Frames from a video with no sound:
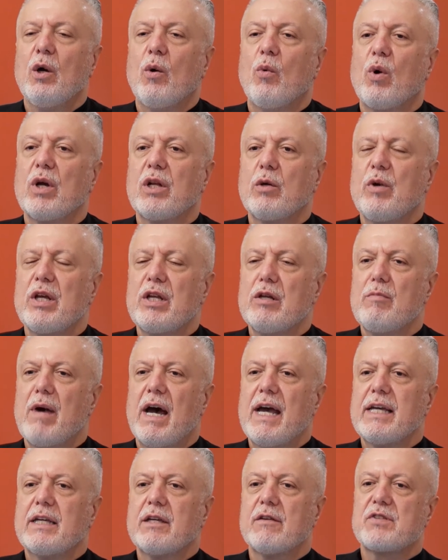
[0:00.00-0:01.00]
What are we to
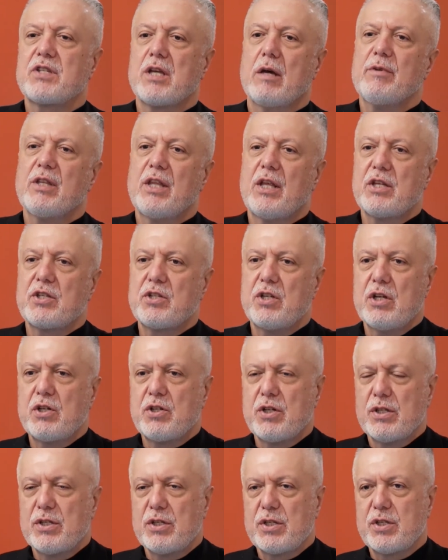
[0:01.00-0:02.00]
make of some of the
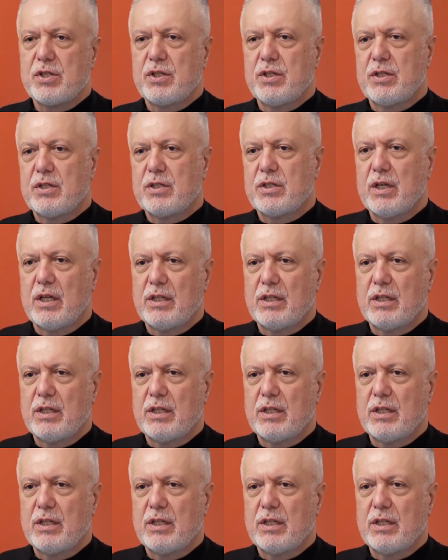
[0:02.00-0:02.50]
decisions that the